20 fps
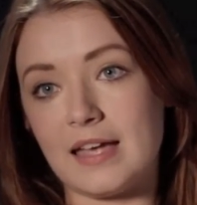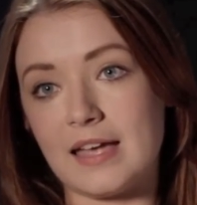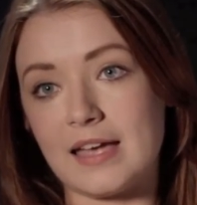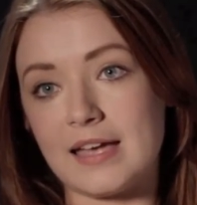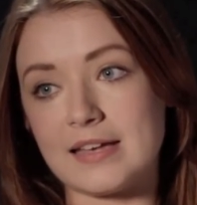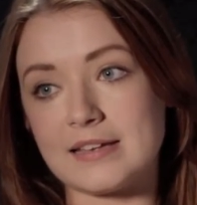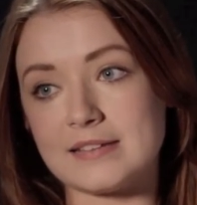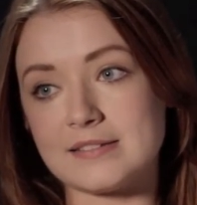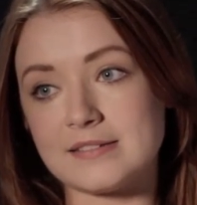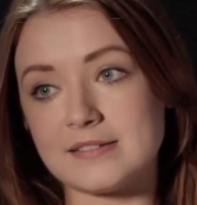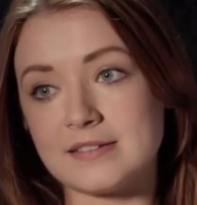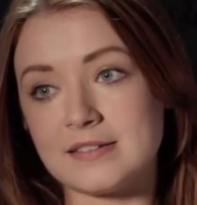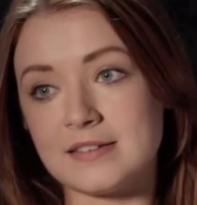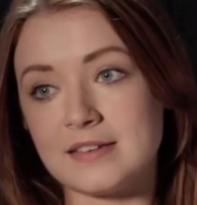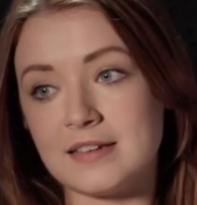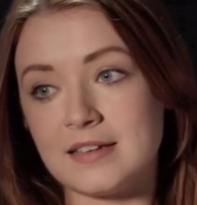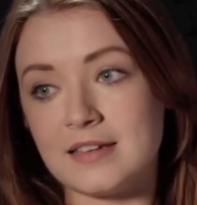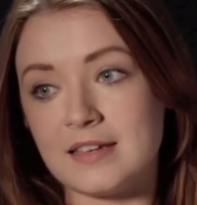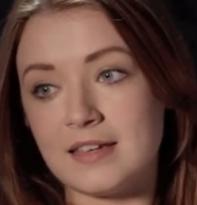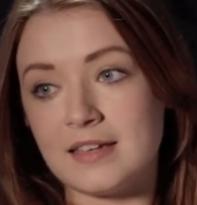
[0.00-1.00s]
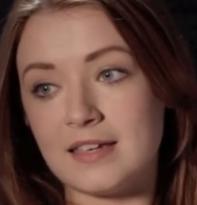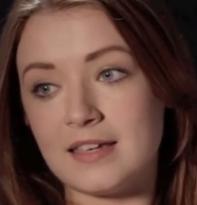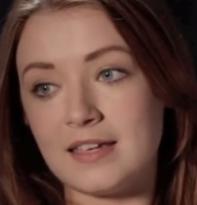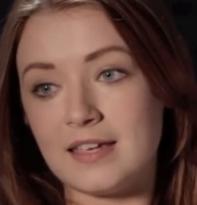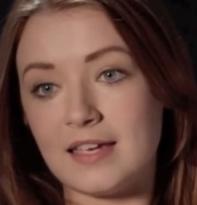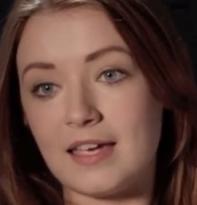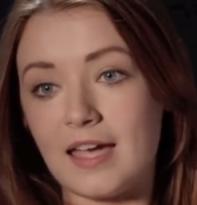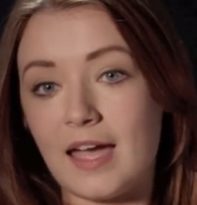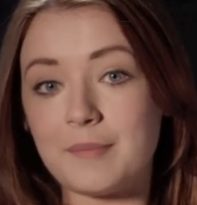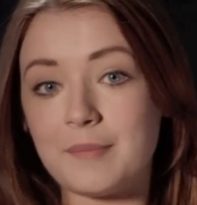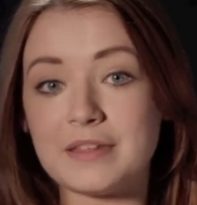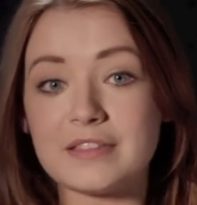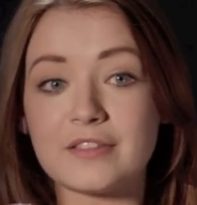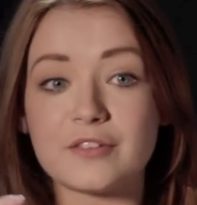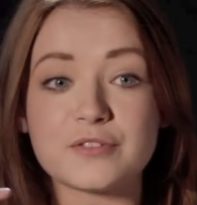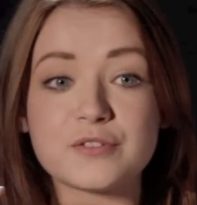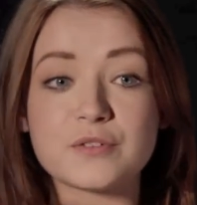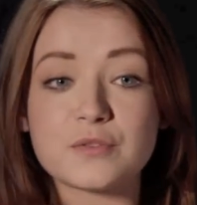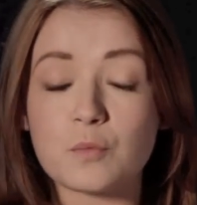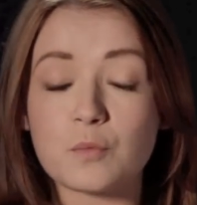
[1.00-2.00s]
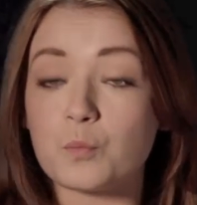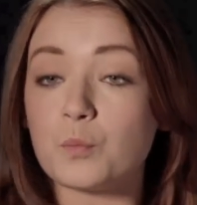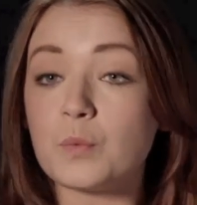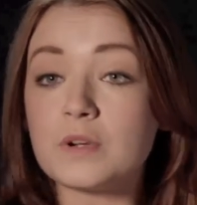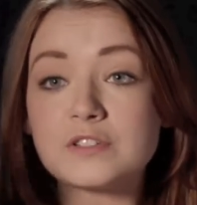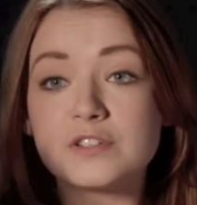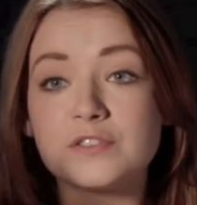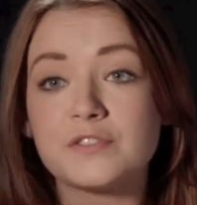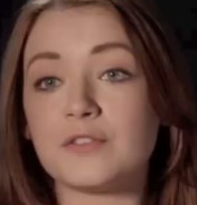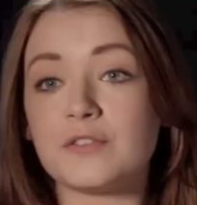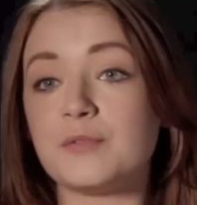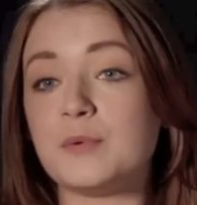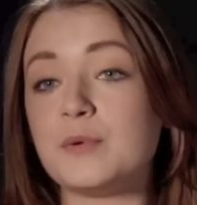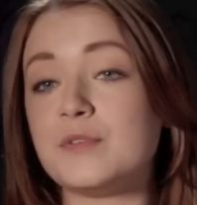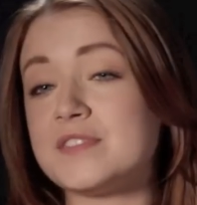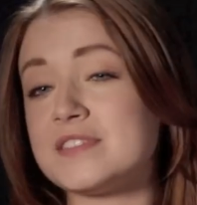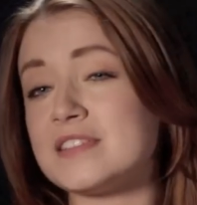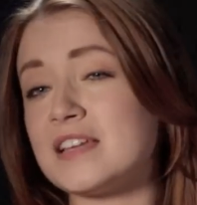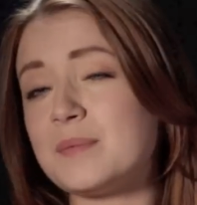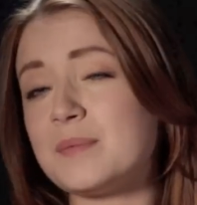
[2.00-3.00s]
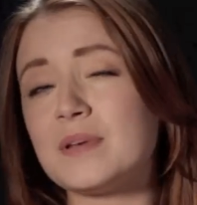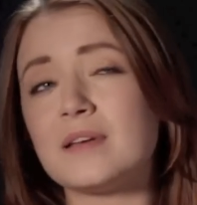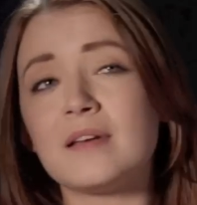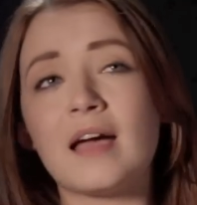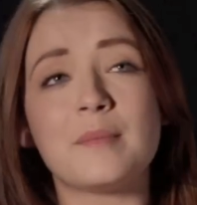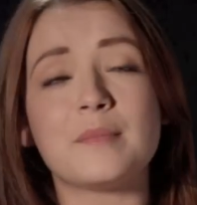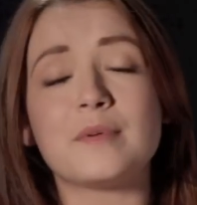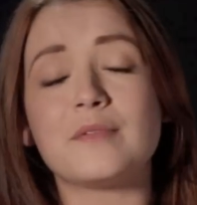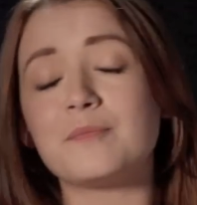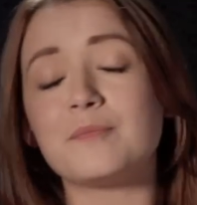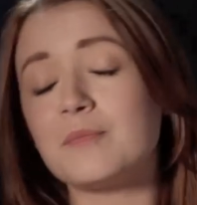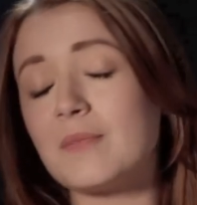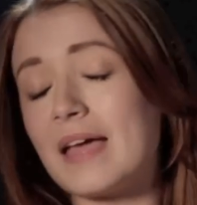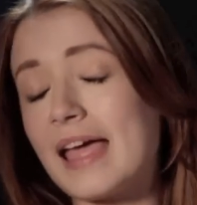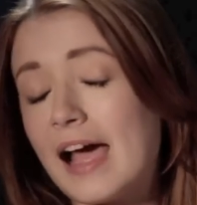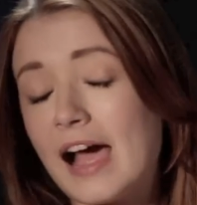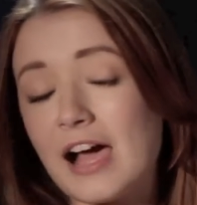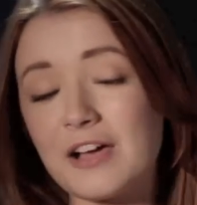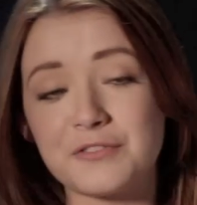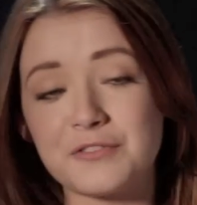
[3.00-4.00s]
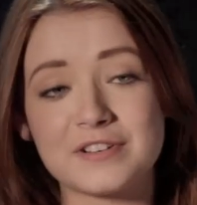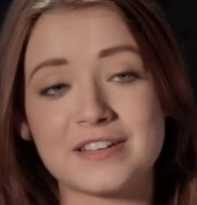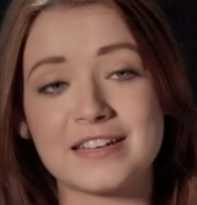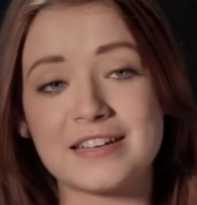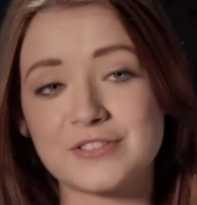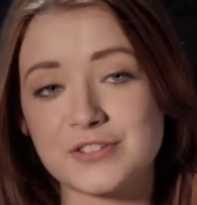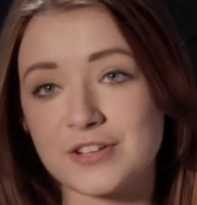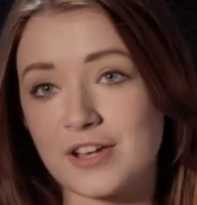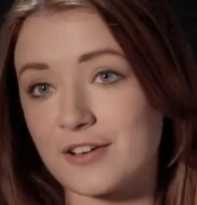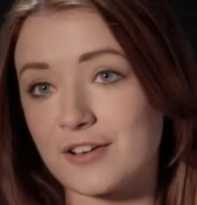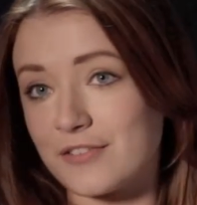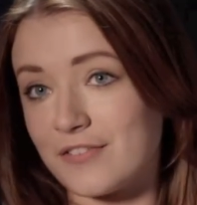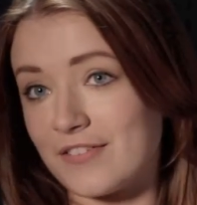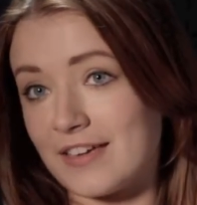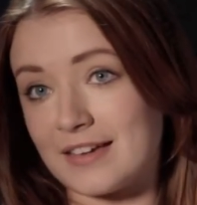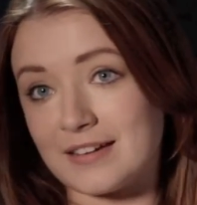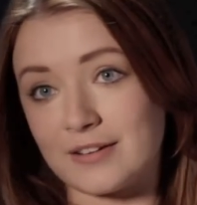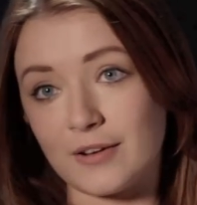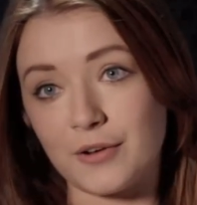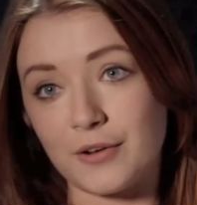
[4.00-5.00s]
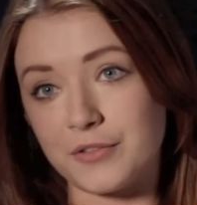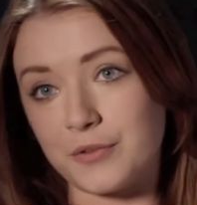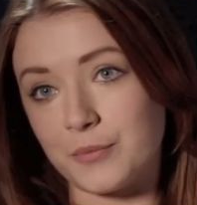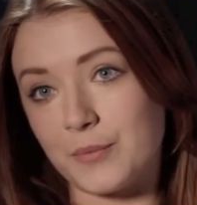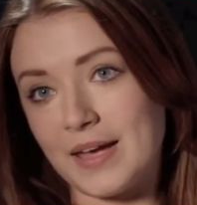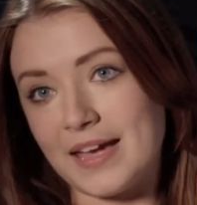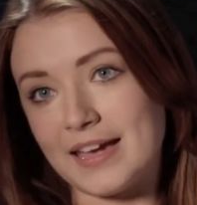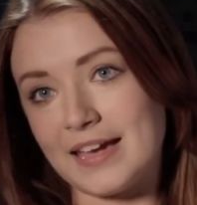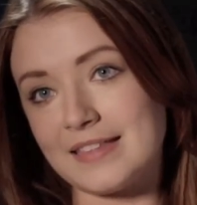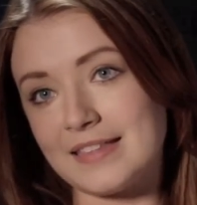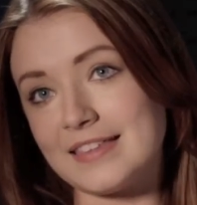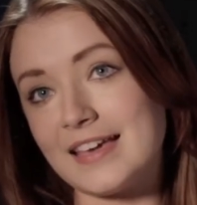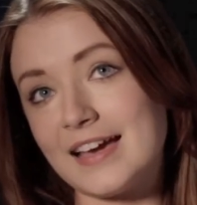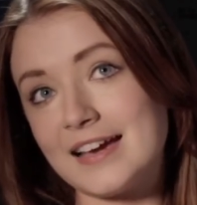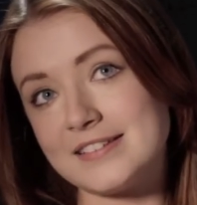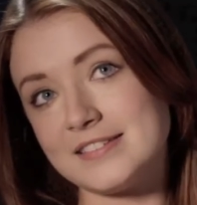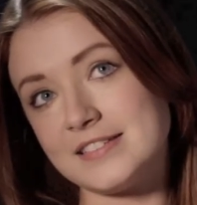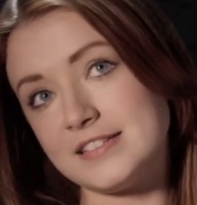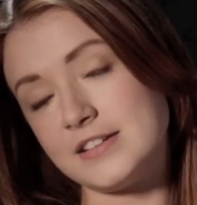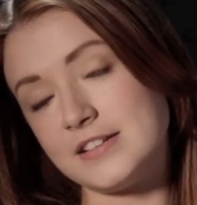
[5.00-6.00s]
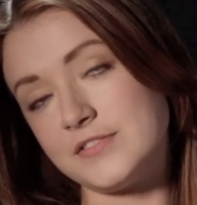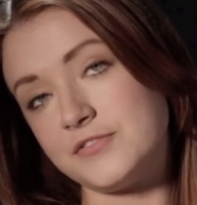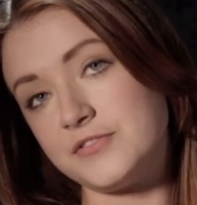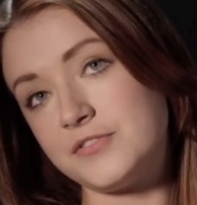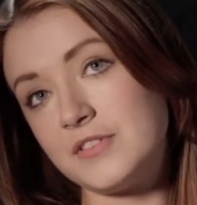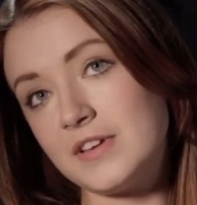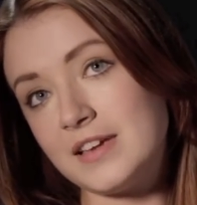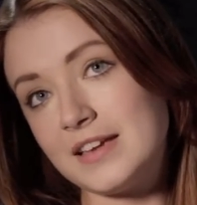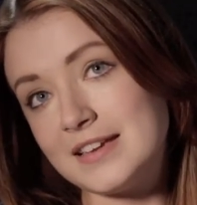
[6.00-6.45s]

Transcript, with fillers: And I mean, there's wonderful movies, and I'm a, I'm a Alfred Hitchcock fan all the way, and the idea of